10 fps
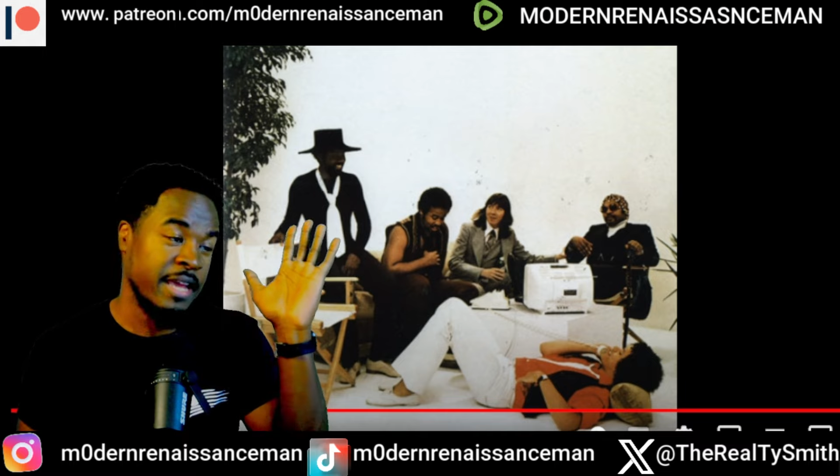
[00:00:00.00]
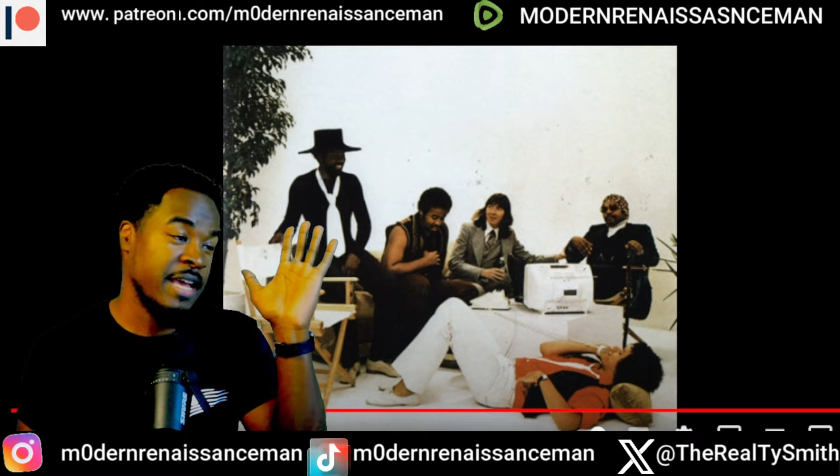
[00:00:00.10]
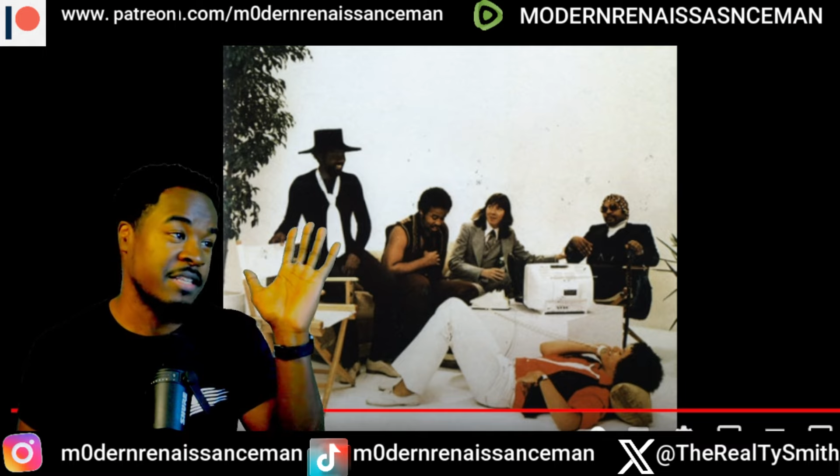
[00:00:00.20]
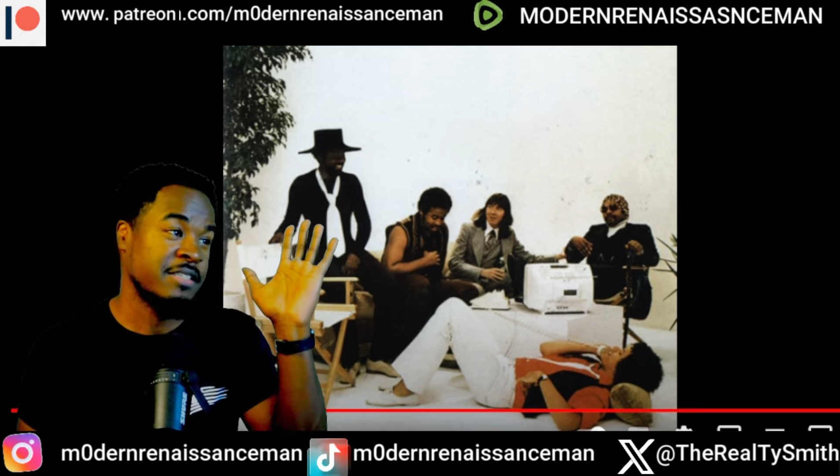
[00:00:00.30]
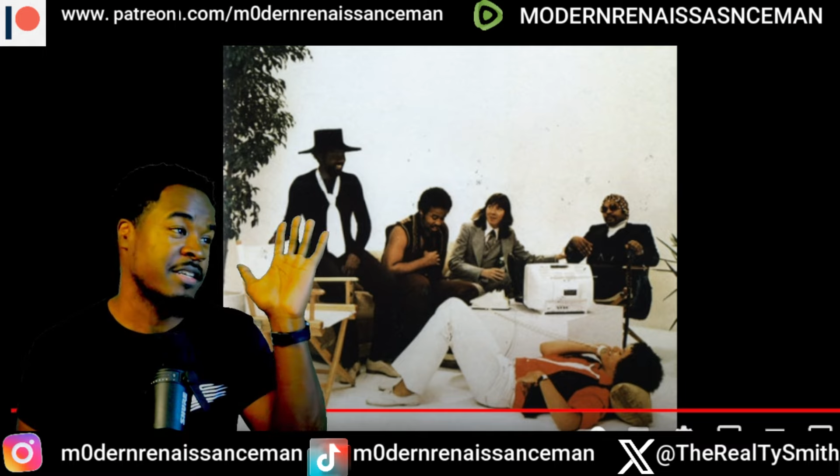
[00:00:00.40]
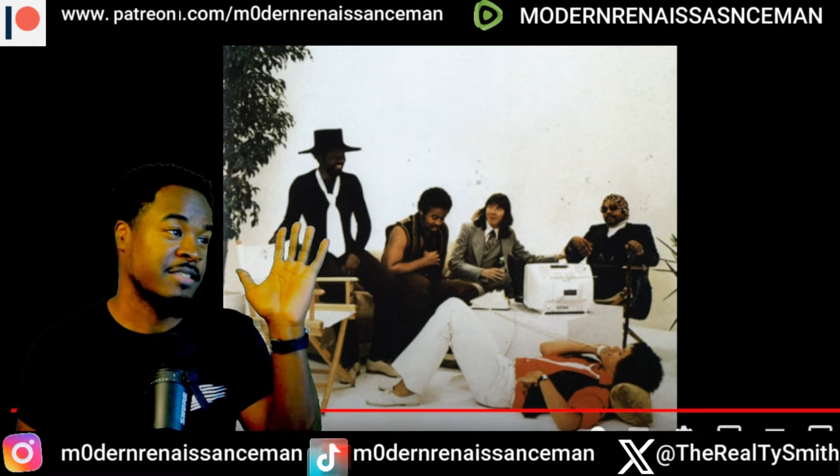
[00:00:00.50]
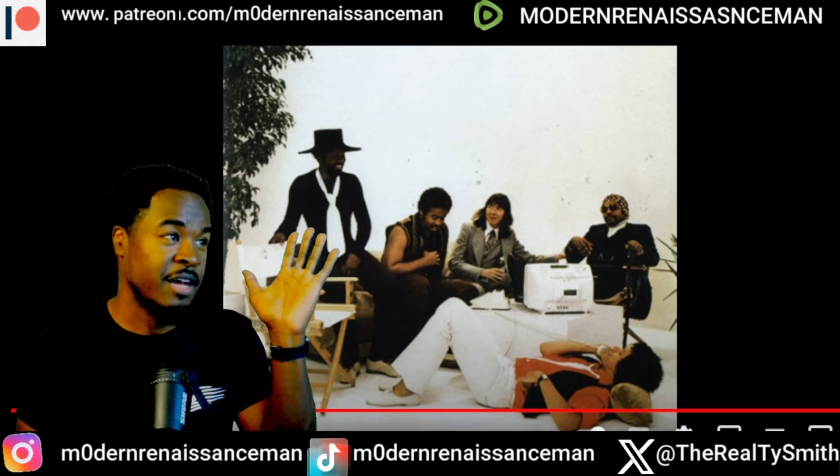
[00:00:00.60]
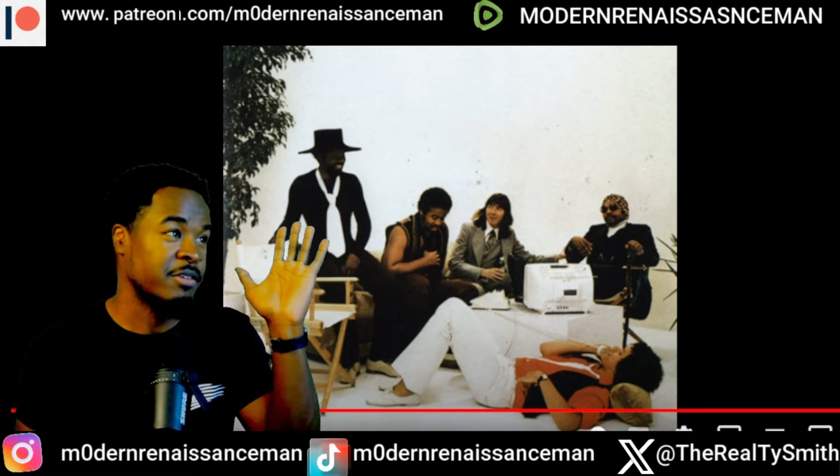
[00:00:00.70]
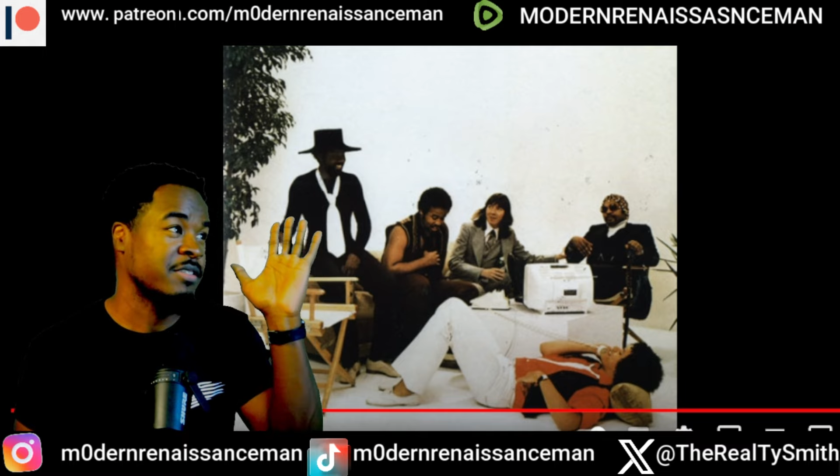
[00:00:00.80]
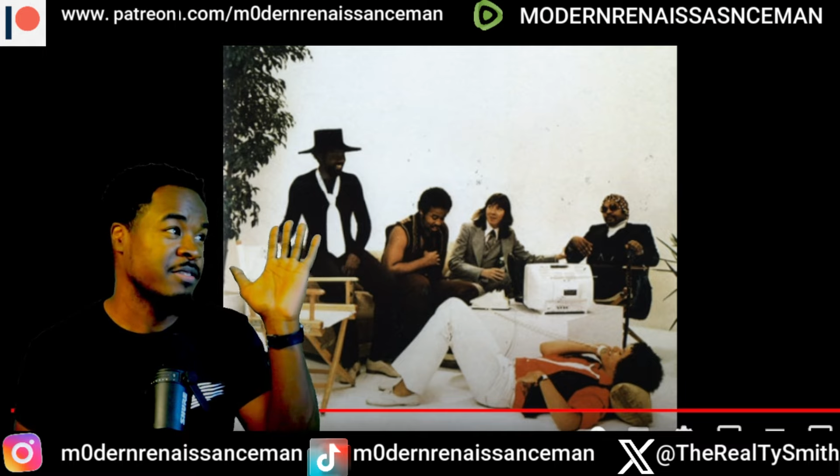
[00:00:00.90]
it's a
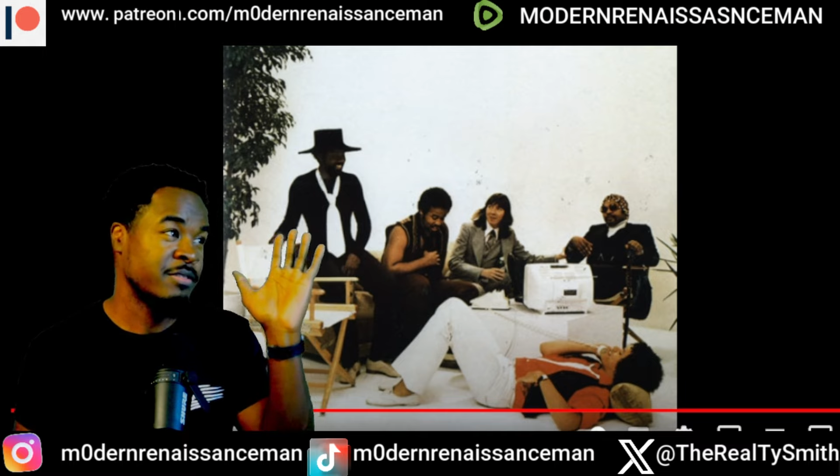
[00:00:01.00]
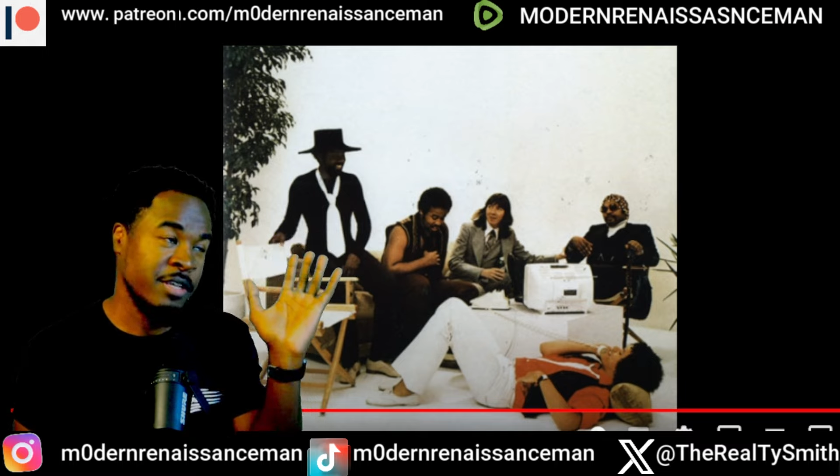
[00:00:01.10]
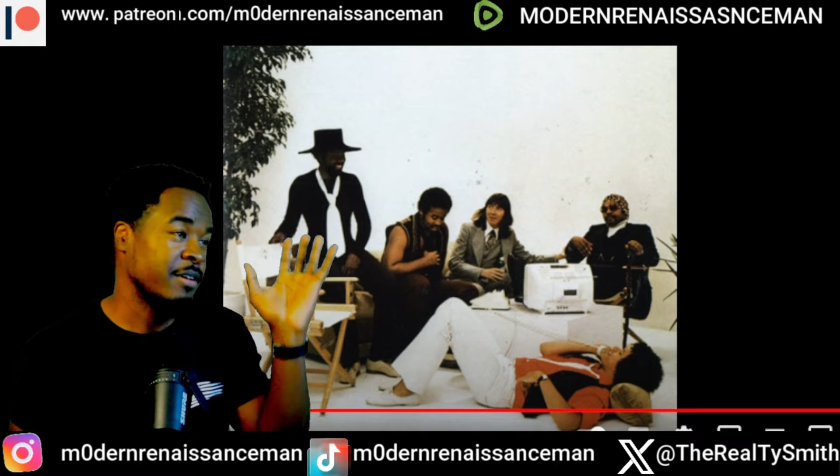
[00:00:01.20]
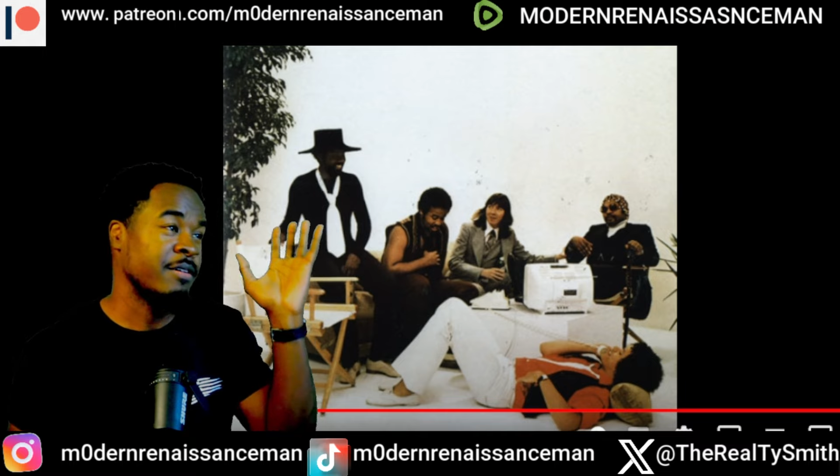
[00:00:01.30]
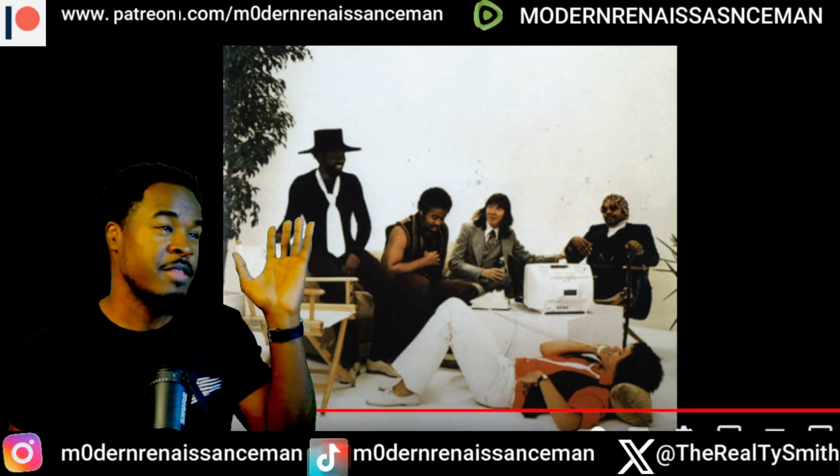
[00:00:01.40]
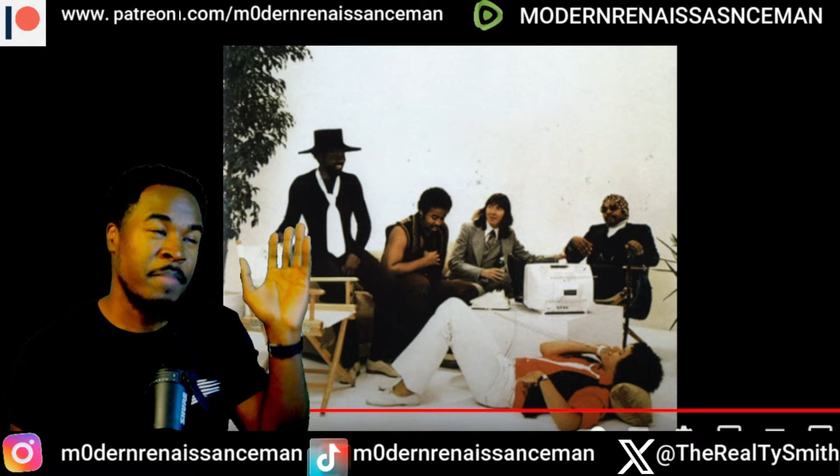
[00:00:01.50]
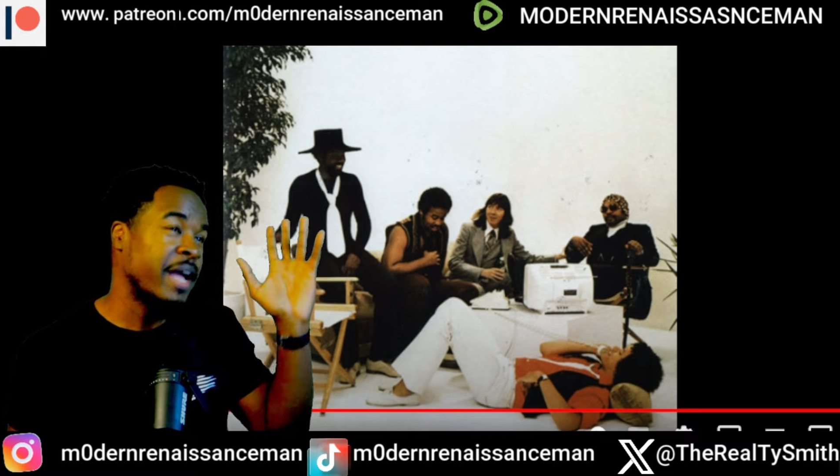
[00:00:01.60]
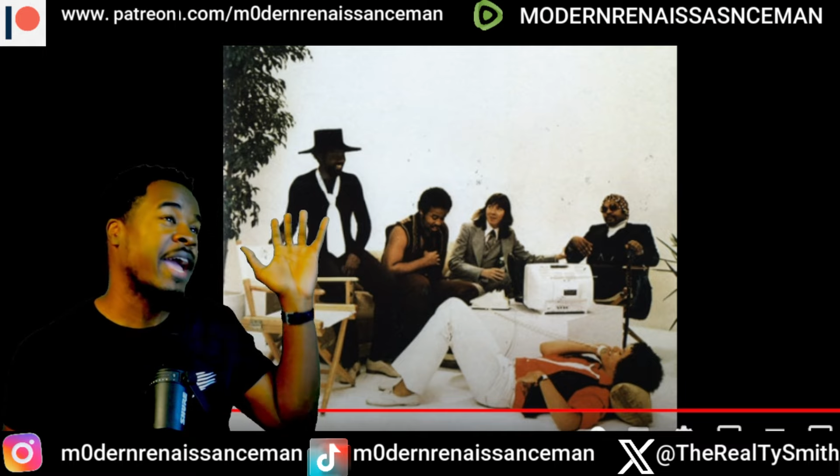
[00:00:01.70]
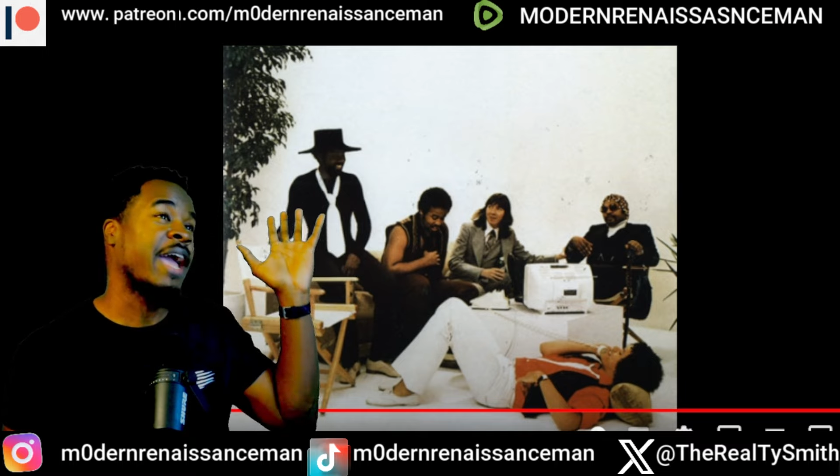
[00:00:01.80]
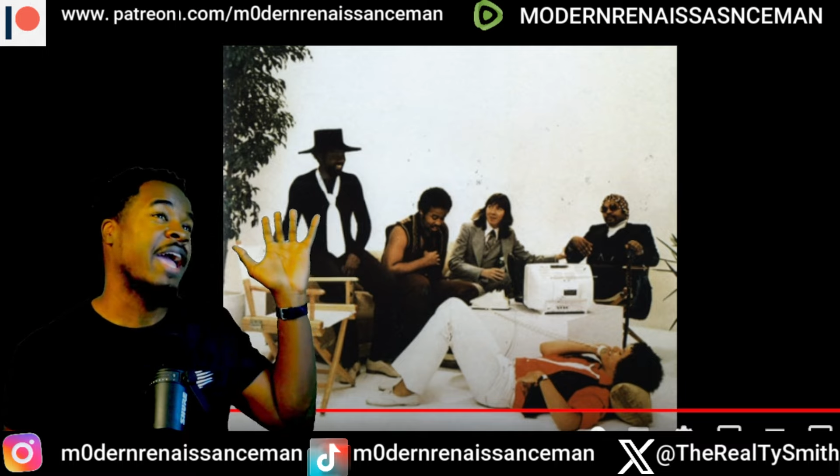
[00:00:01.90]
toast to the
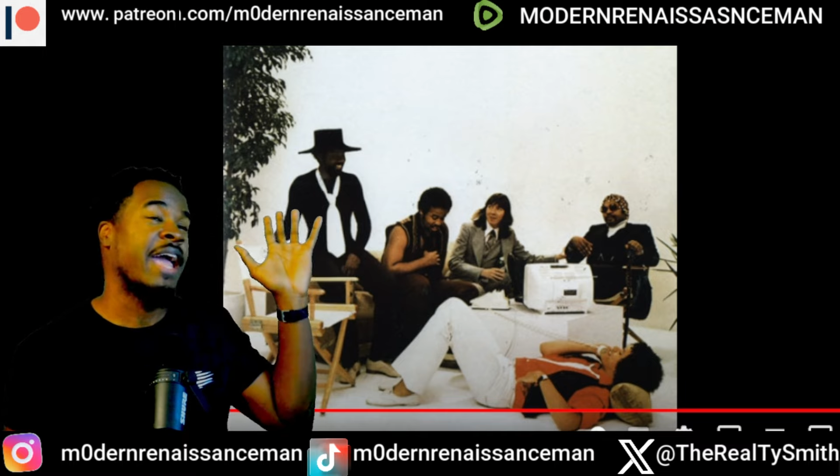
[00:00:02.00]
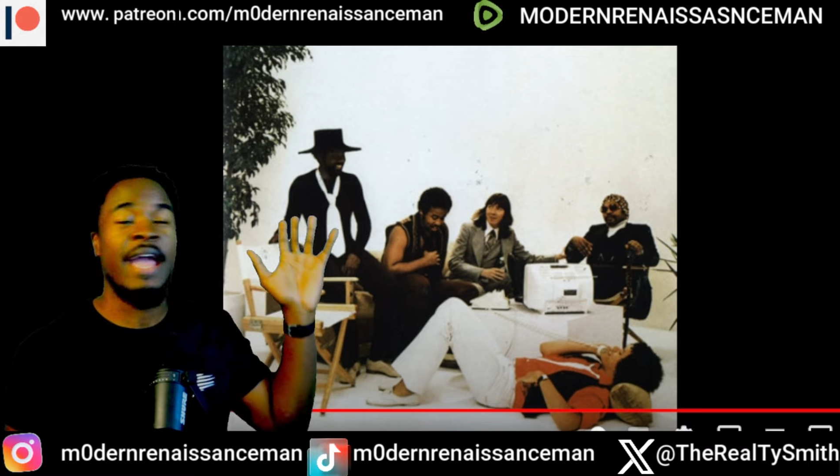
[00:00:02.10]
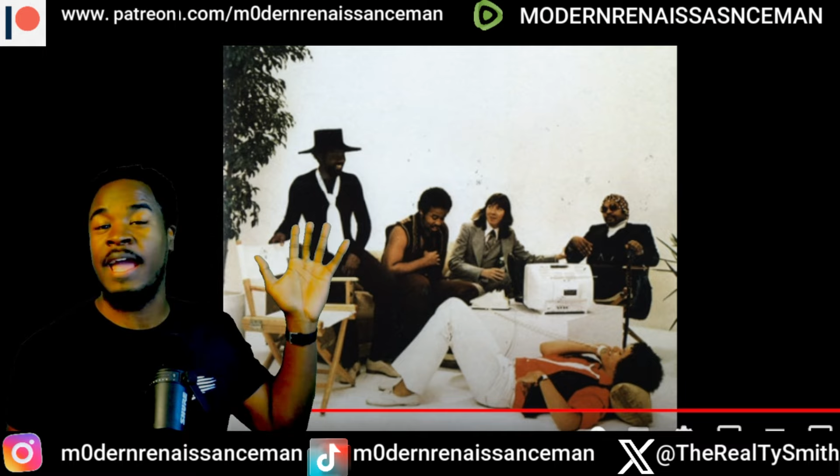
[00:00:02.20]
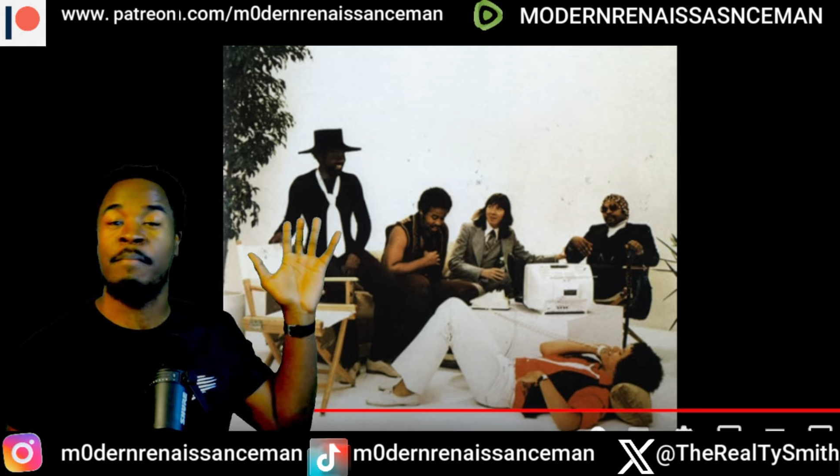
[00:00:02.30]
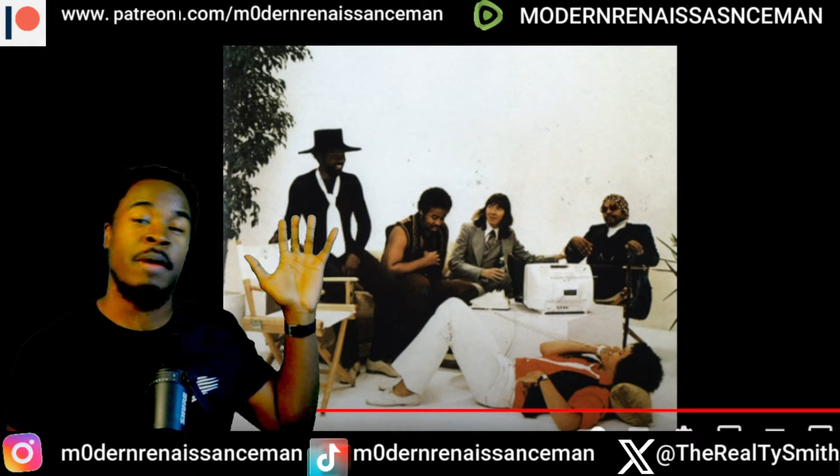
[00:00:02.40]
boogie.